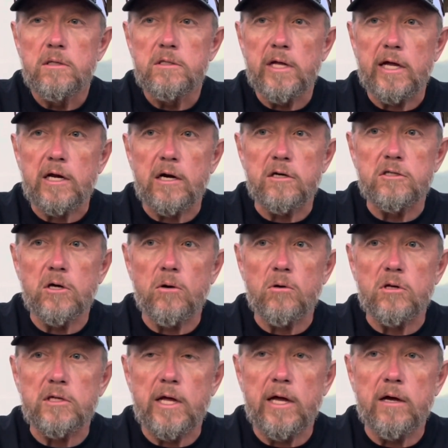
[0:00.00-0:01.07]
Take our
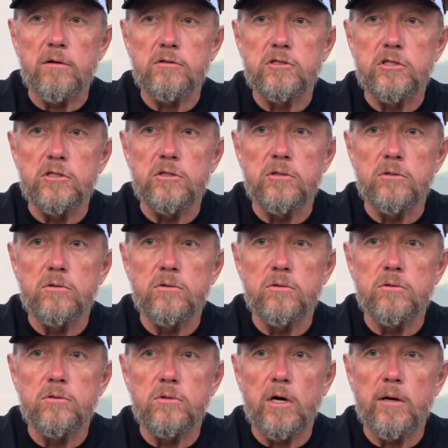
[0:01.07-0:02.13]
total down
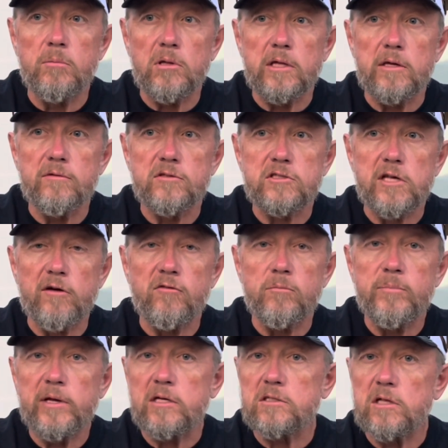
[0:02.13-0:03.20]
to, I believe, 7
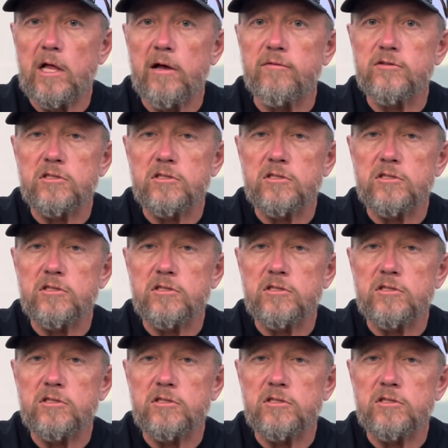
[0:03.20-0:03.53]
pigs left.